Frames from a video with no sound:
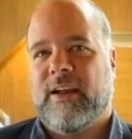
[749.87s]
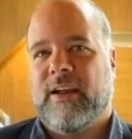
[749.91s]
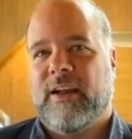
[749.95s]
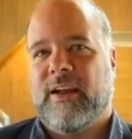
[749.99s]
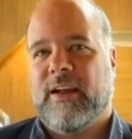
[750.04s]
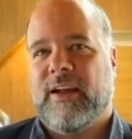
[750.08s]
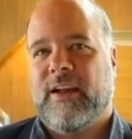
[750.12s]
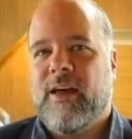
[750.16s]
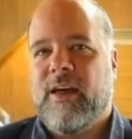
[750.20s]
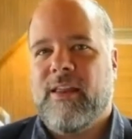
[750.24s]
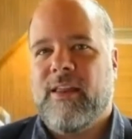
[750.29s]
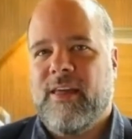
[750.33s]
oh
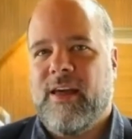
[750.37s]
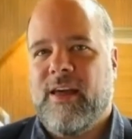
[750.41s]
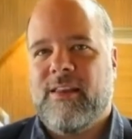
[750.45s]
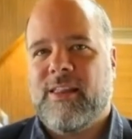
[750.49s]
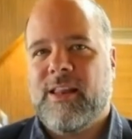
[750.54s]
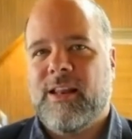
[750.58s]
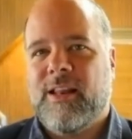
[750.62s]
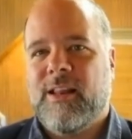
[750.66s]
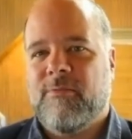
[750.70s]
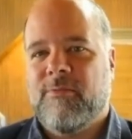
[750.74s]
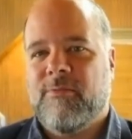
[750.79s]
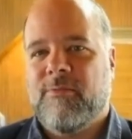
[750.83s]
my God,
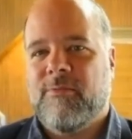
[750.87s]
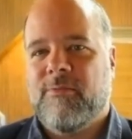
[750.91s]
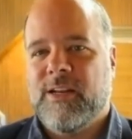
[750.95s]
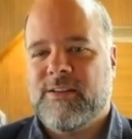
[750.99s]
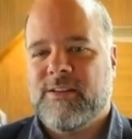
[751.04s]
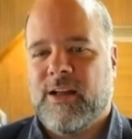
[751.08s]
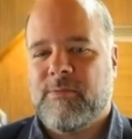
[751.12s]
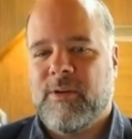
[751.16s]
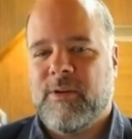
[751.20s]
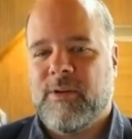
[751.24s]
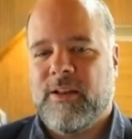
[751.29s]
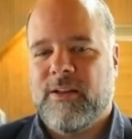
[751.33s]
that thing that
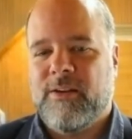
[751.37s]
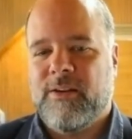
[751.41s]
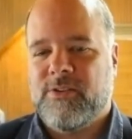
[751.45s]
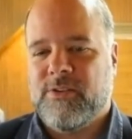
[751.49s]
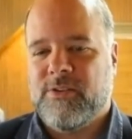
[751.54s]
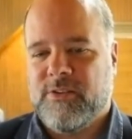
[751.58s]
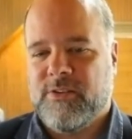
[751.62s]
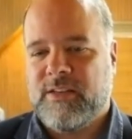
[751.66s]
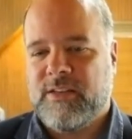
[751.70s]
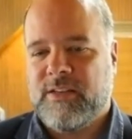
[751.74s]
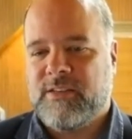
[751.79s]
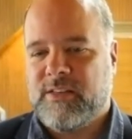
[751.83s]
we talked about
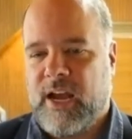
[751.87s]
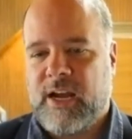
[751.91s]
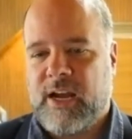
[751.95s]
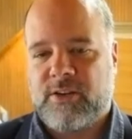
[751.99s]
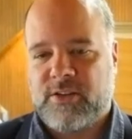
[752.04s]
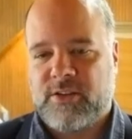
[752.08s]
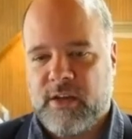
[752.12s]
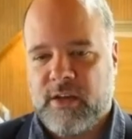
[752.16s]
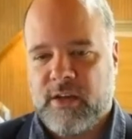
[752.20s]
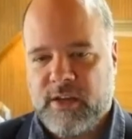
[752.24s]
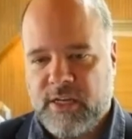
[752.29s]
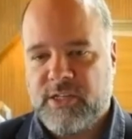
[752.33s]
in literature,
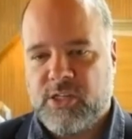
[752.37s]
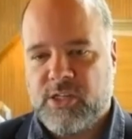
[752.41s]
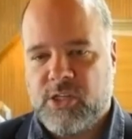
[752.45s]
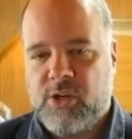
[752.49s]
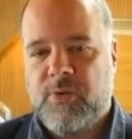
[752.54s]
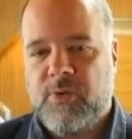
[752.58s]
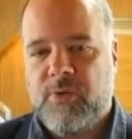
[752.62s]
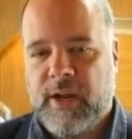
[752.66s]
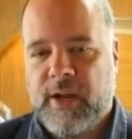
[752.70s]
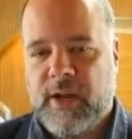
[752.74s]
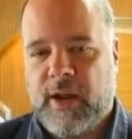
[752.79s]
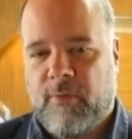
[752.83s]
that's actually,
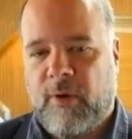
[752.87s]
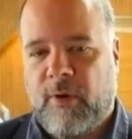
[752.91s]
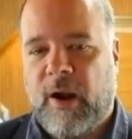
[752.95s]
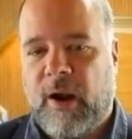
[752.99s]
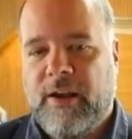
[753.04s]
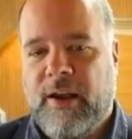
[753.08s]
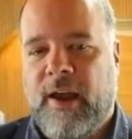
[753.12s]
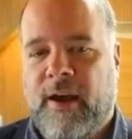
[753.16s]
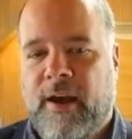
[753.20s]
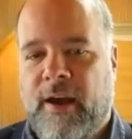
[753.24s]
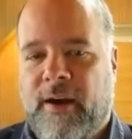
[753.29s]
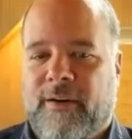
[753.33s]
he's doing
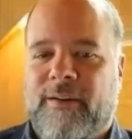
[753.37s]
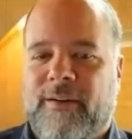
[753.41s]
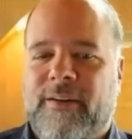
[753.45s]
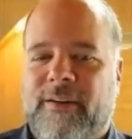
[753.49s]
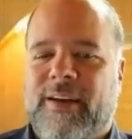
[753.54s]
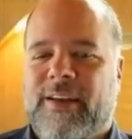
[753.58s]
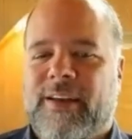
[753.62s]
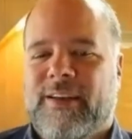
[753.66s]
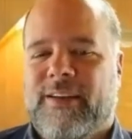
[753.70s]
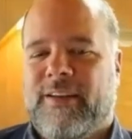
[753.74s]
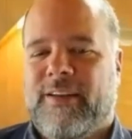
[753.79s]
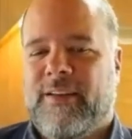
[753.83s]
it right
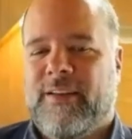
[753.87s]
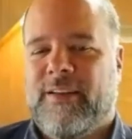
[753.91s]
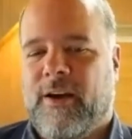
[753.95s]
now.